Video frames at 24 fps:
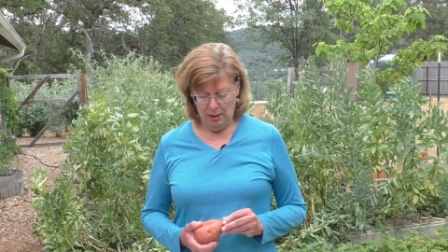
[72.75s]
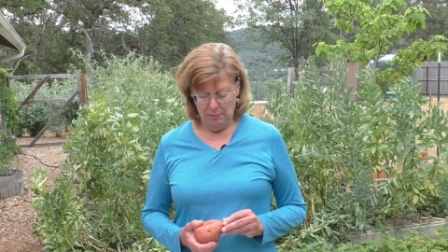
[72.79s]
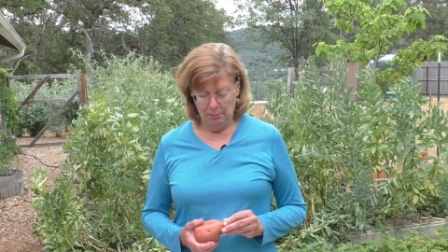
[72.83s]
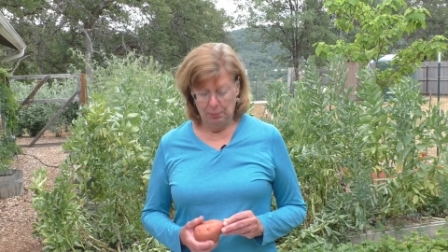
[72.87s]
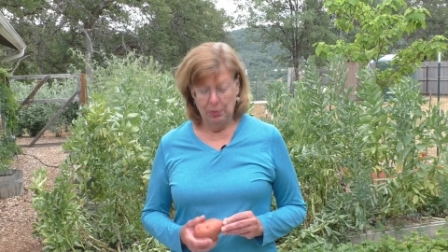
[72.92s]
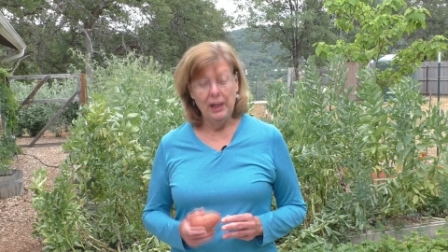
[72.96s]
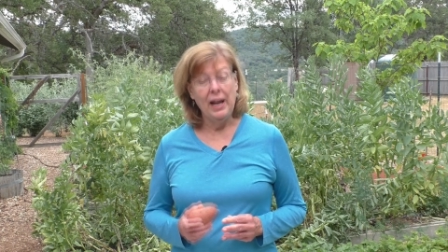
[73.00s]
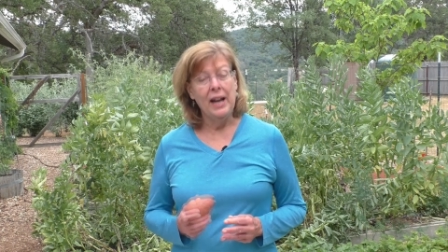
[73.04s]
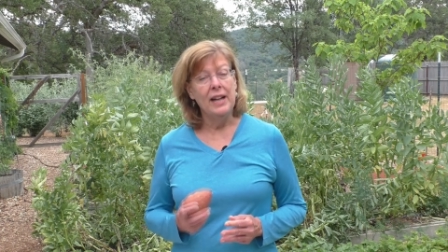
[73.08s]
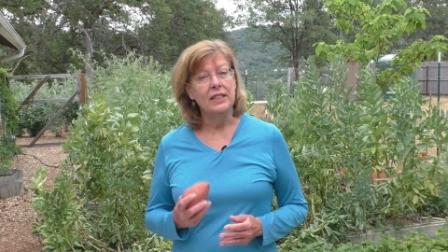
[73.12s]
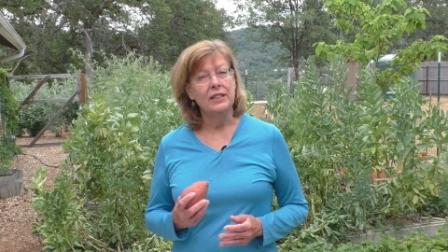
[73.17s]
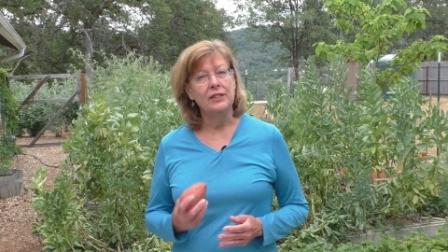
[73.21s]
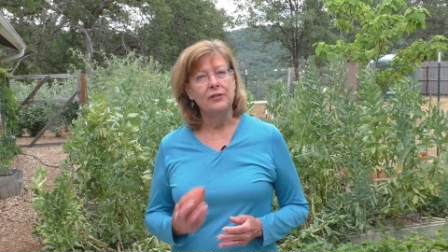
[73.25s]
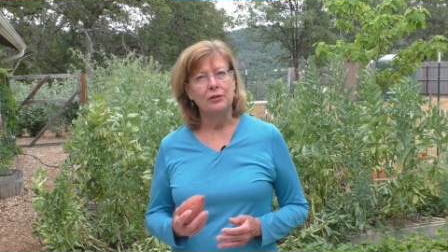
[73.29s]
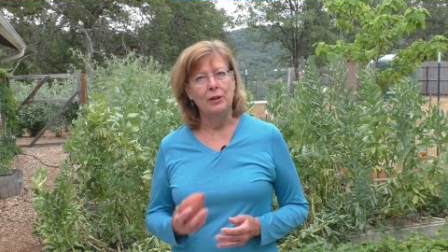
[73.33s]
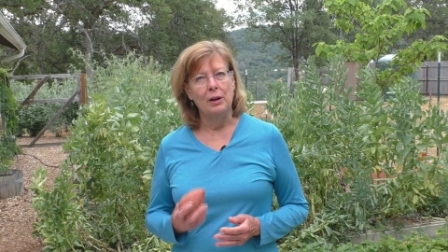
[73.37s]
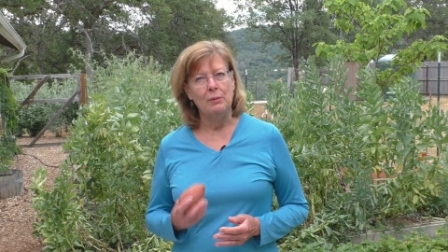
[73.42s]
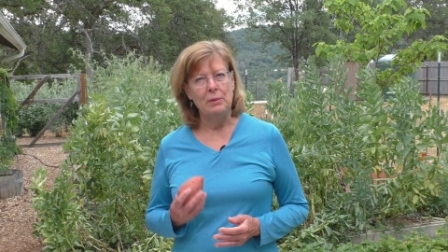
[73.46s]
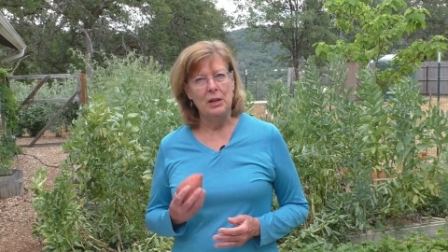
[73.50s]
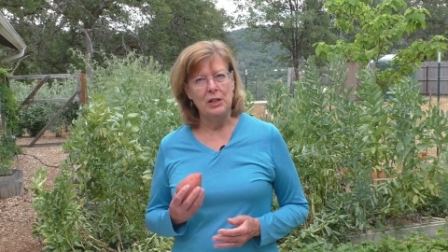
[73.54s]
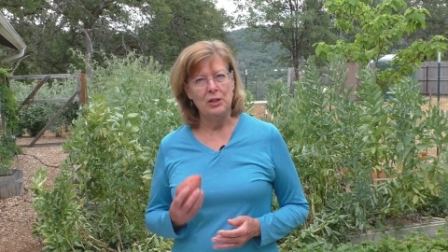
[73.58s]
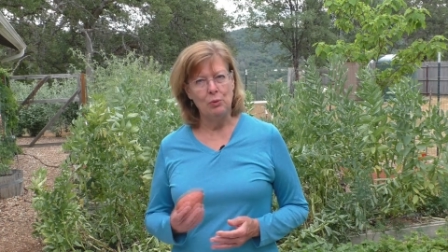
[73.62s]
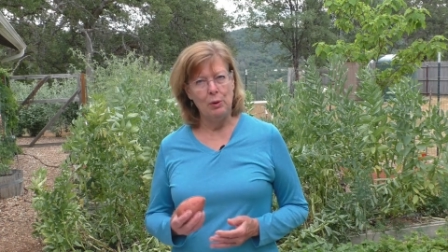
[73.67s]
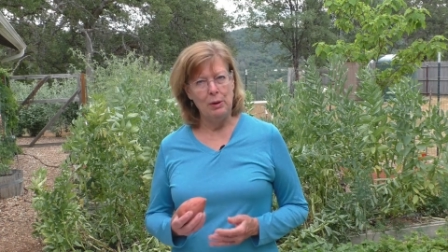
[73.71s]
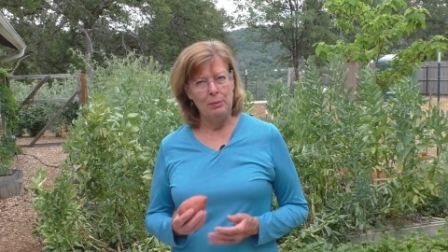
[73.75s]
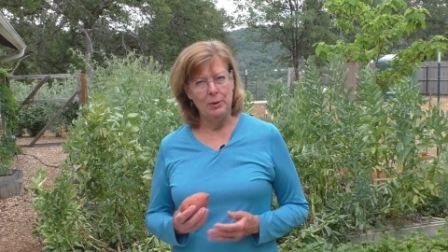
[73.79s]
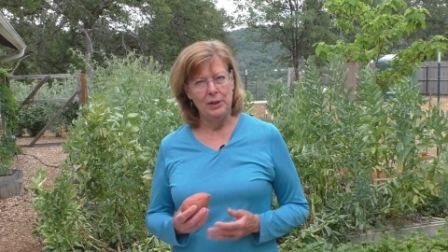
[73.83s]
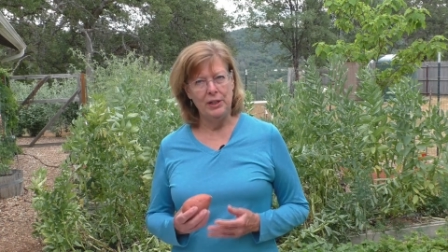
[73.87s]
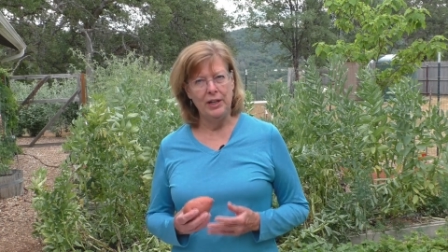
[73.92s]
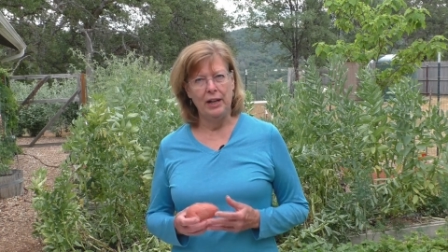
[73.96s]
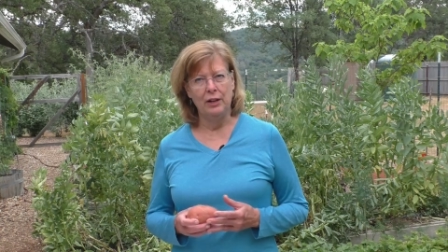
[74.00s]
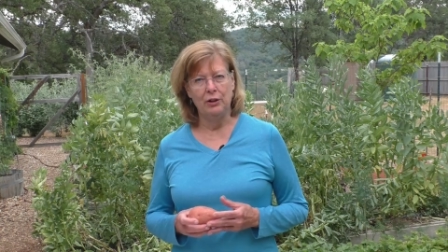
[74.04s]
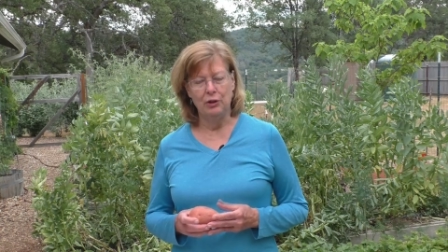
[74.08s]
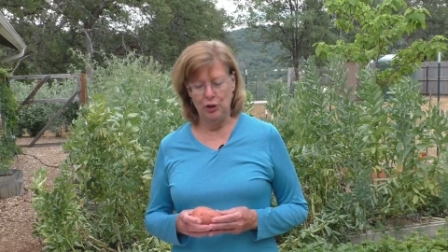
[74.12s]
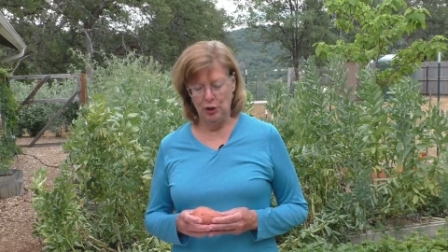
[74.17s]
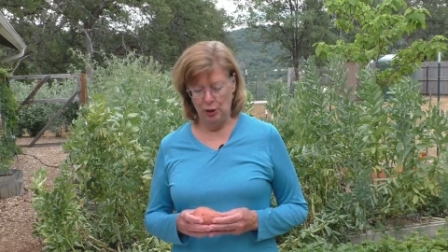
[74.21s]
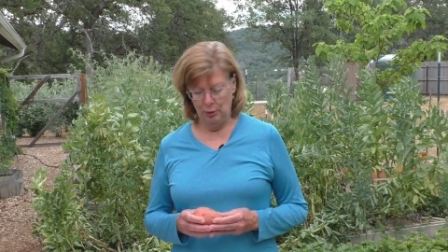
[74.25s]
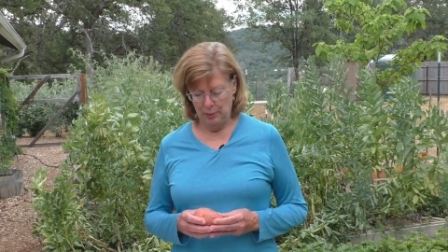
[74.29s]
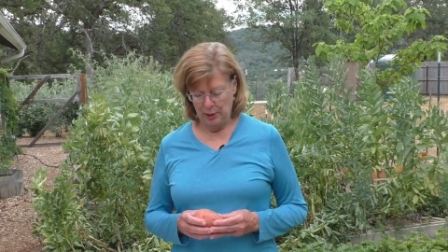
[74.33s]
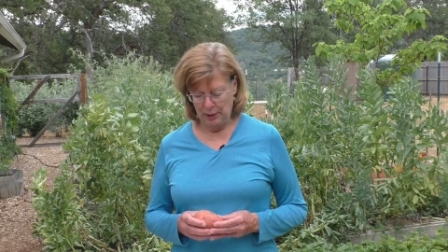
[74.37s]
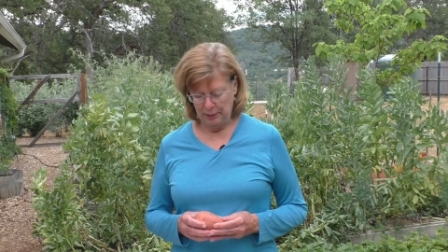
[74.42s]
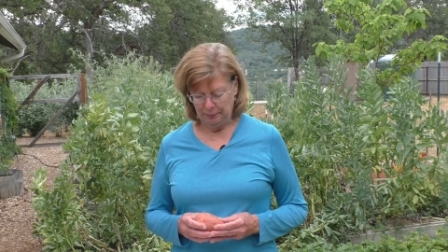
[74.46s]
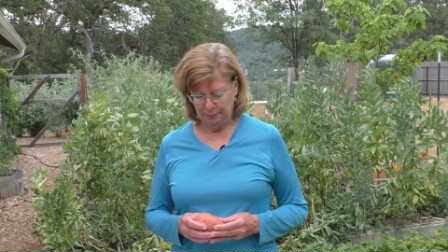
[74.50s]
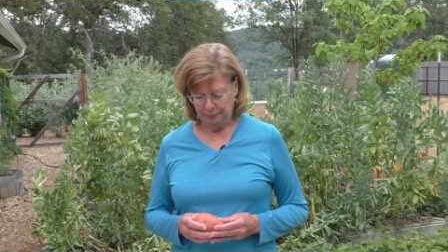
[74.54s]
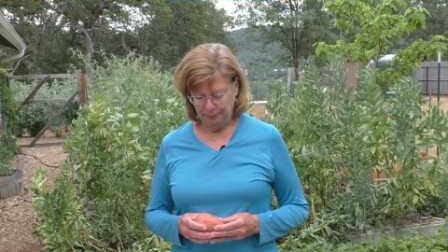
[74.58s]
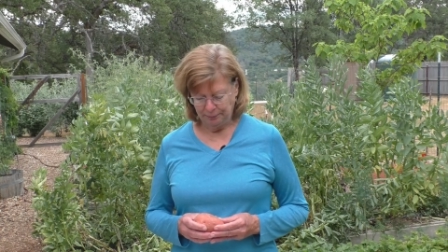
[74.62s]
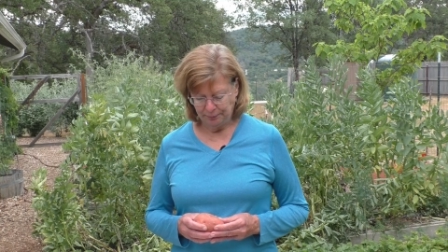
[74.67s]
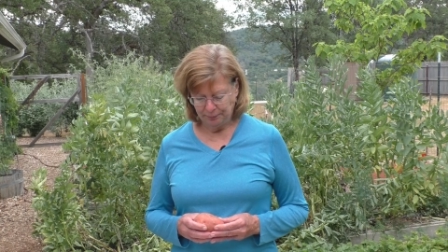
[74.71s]
plants from a sweet potato tuber.
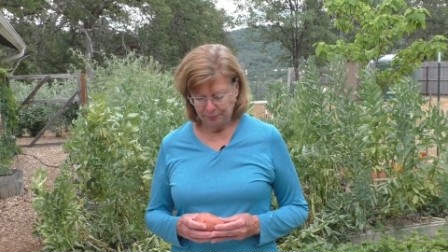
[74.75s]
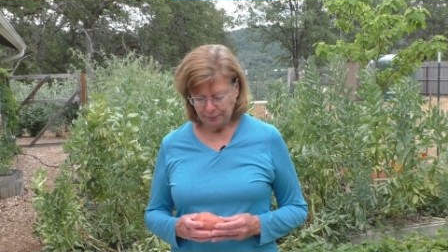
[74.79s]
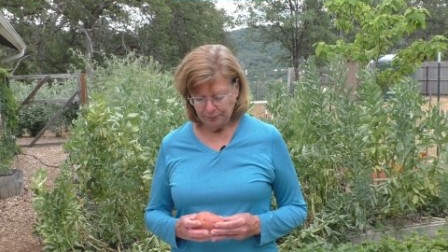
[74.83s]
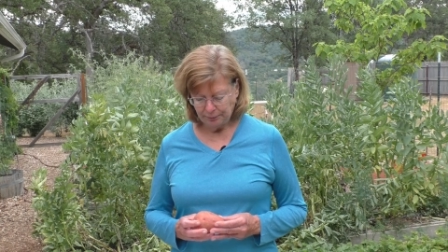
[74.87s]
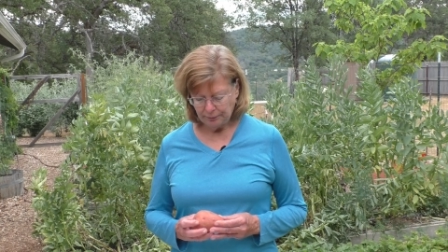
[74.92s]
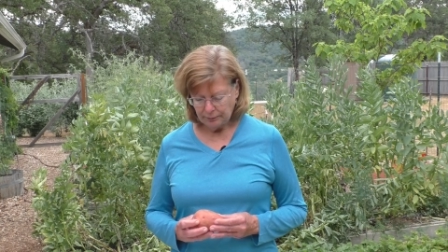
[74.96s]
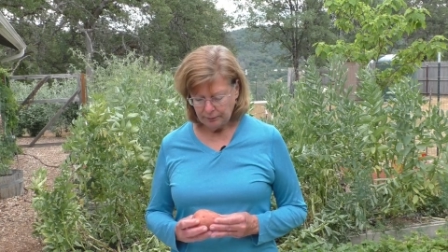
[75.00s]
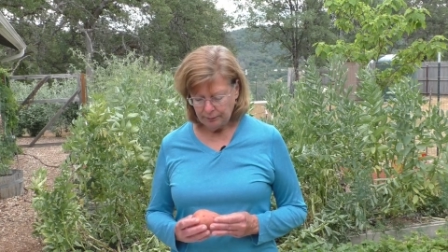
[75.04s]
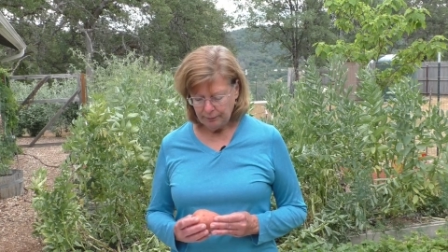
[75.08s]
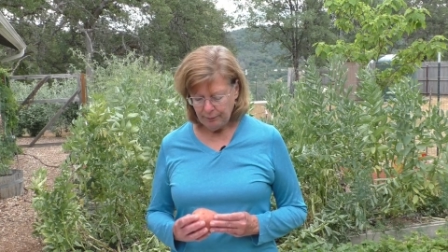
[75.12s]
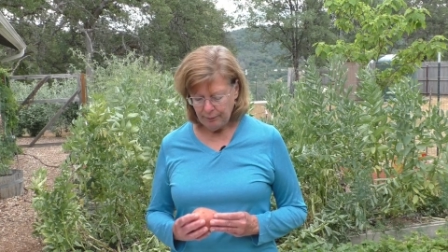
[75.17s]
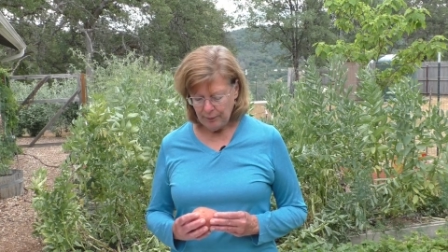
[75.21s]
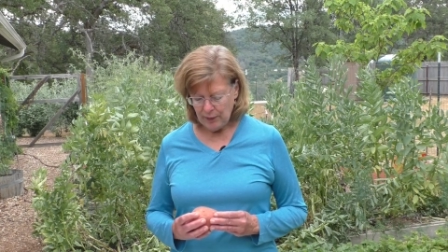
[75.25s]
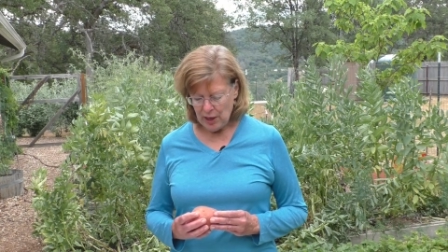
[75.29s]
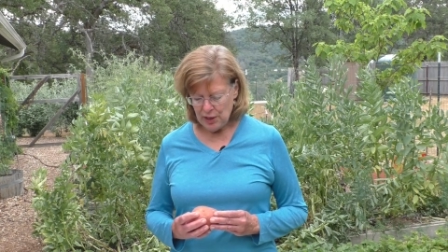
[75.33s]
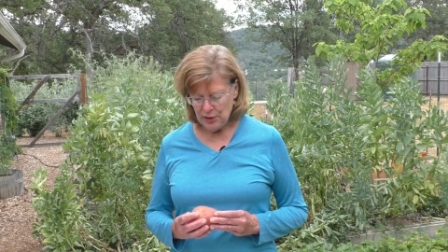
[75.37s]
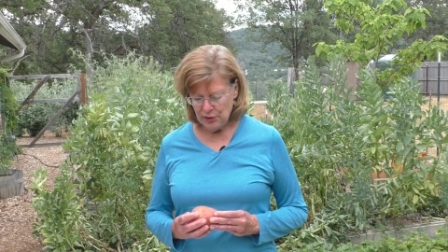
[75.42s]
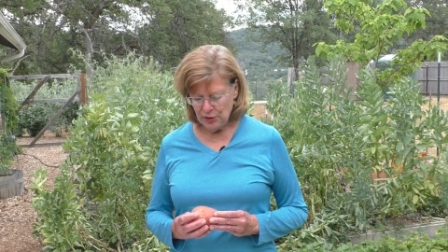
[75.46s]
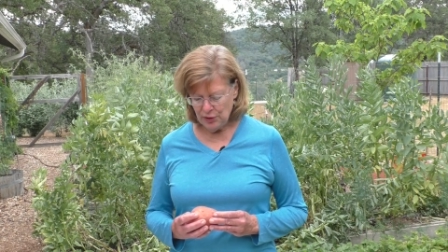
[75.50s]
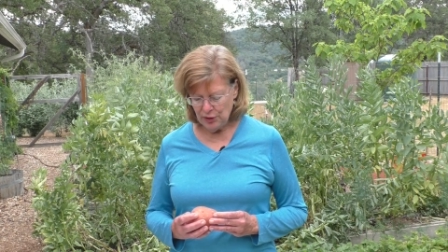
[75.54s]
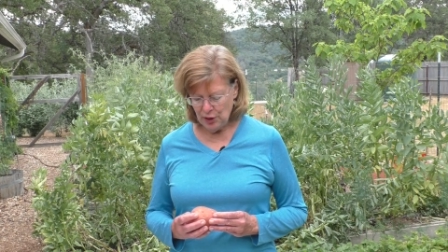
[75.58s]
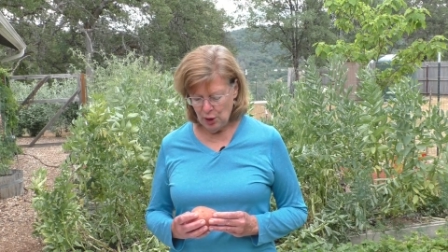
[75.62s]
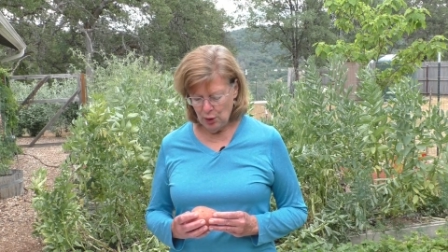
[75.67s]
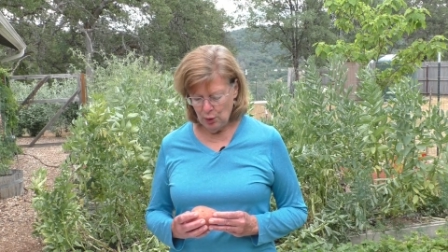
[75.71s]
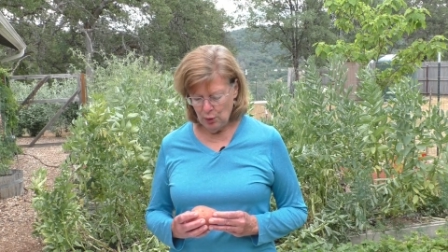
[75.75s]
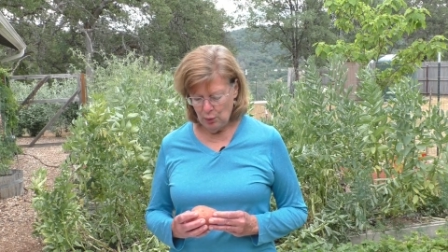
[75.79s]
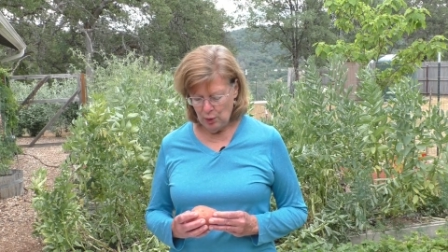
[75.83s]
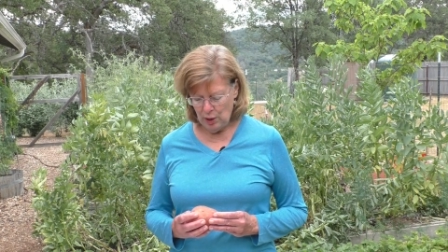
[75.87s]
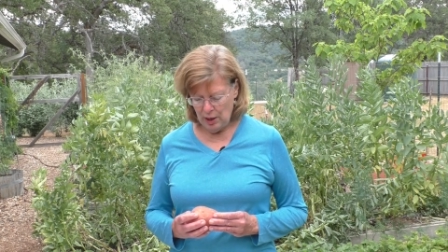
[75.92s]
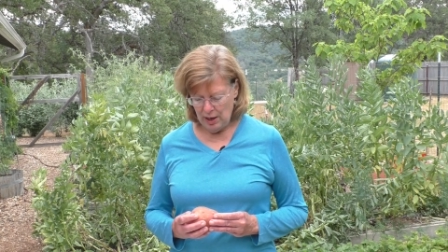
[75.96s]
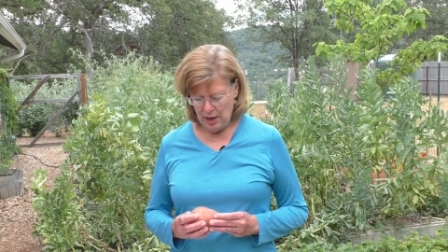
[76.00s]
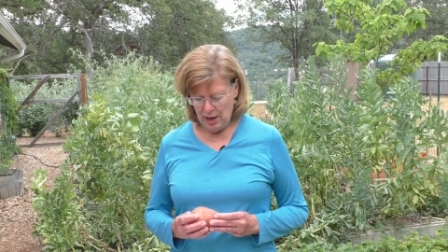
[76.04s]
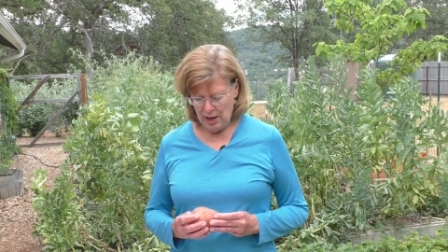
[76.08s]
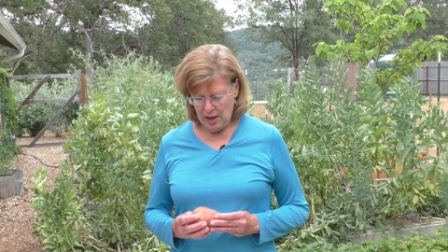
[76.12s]
So